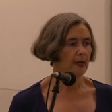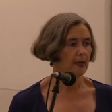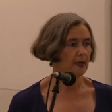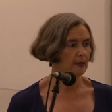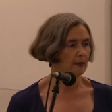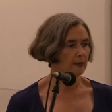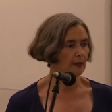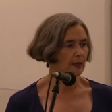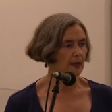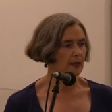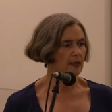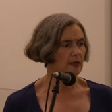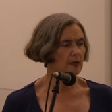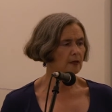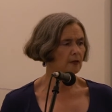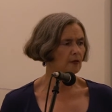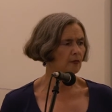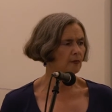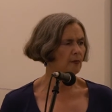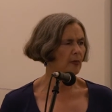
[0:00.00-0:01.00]
and at the
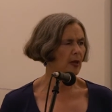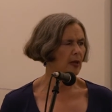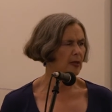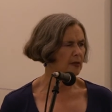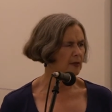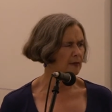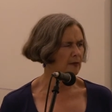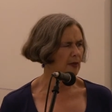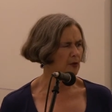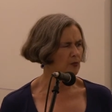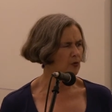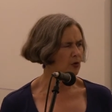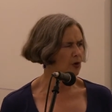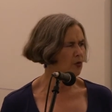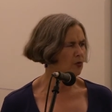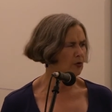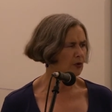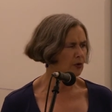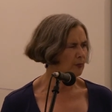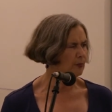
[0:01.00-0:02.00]
end of May they were
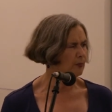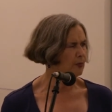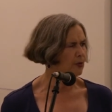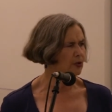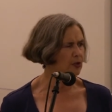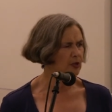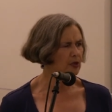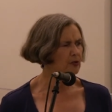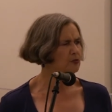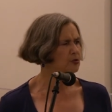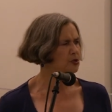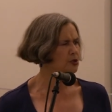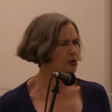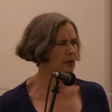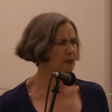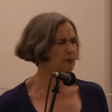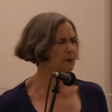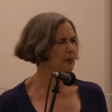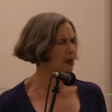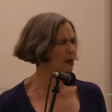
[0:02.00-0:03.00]
going to produce
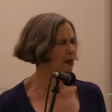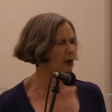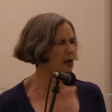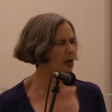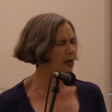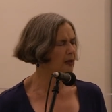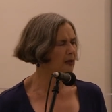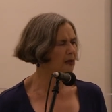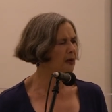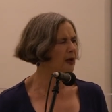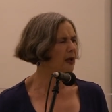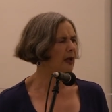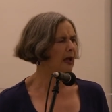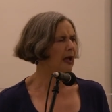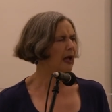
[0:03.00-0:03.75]
something like